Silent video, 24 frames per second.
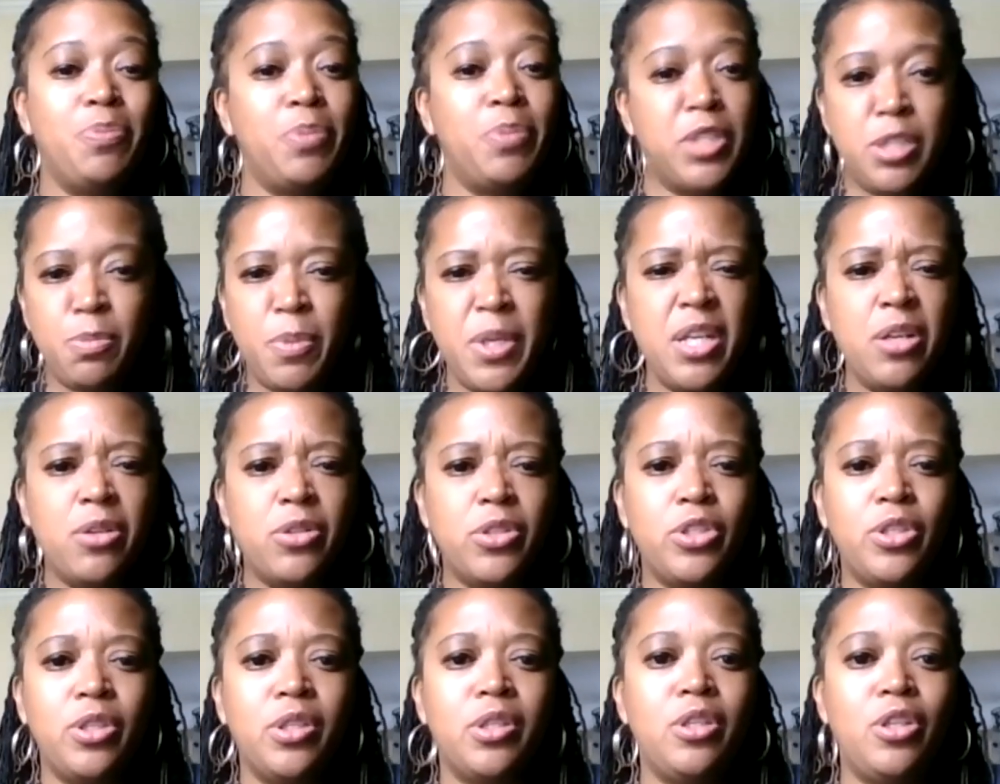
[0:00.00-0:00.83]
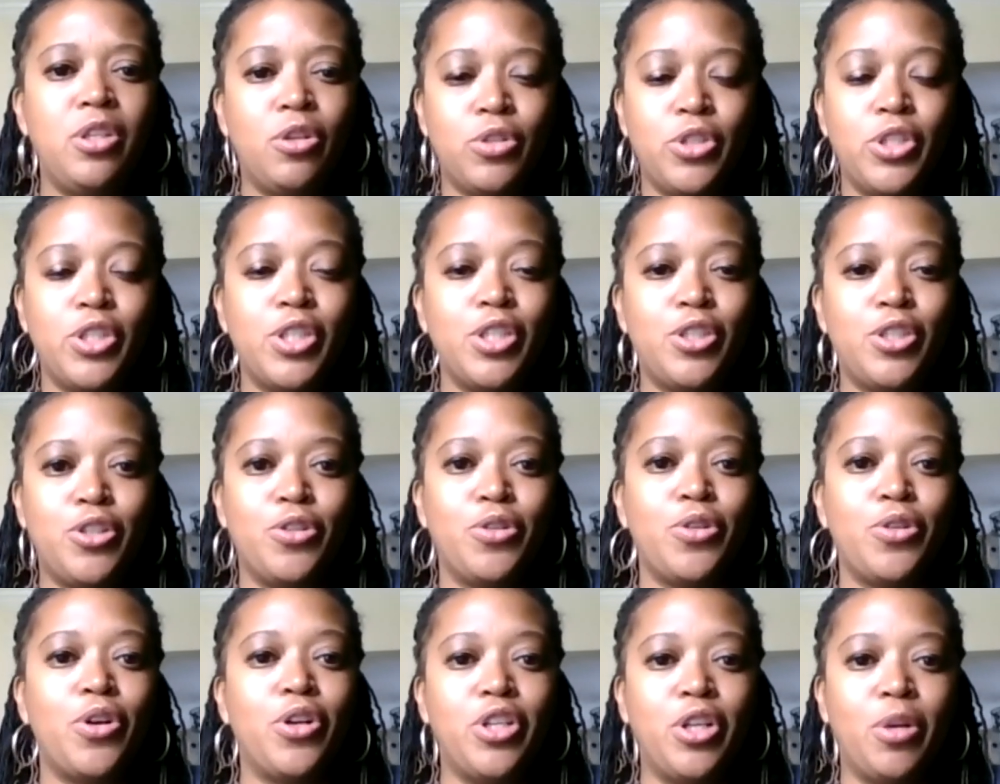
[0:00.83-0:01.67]
Just be your
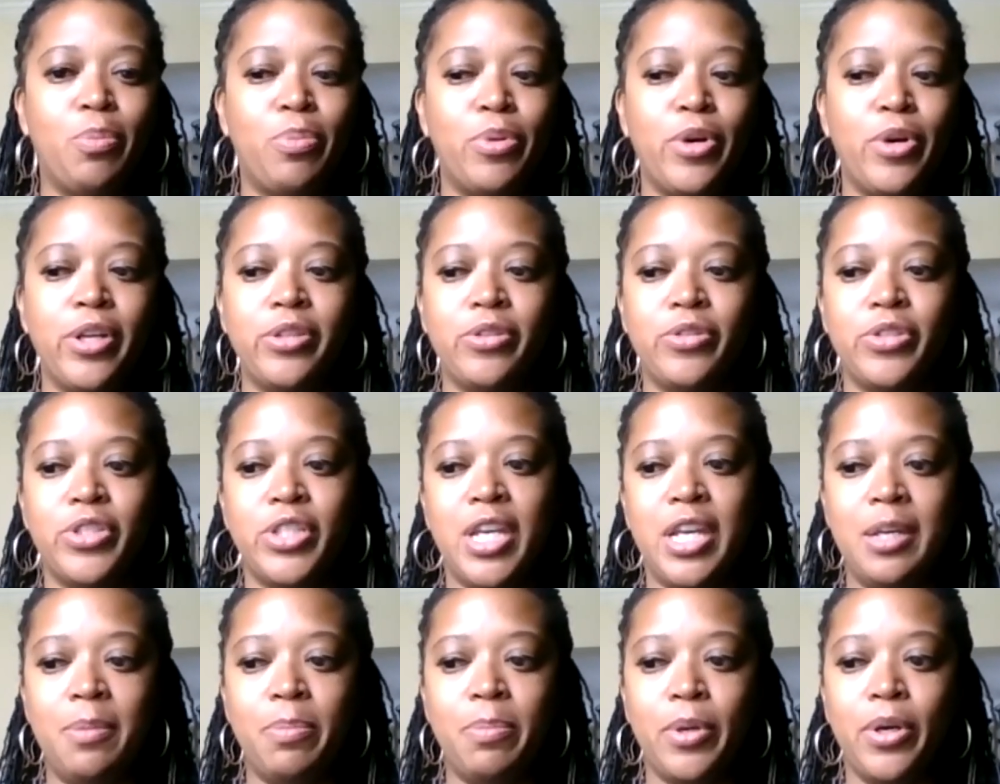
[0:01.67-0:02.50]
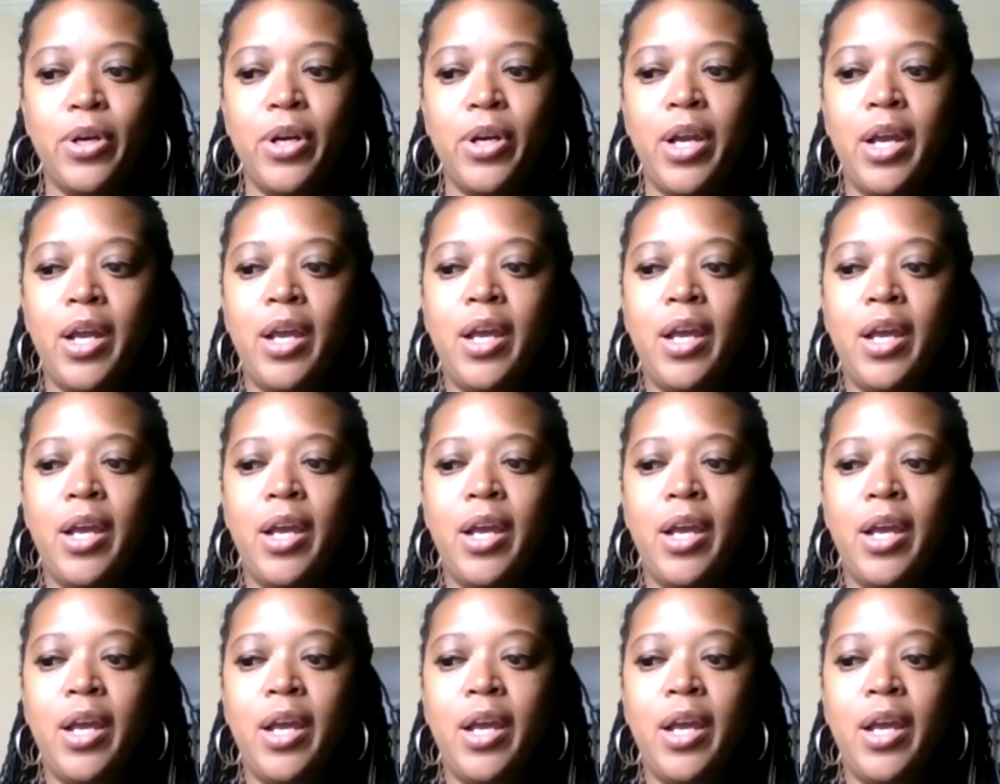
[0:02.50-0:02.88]
sister or your brother's keeper.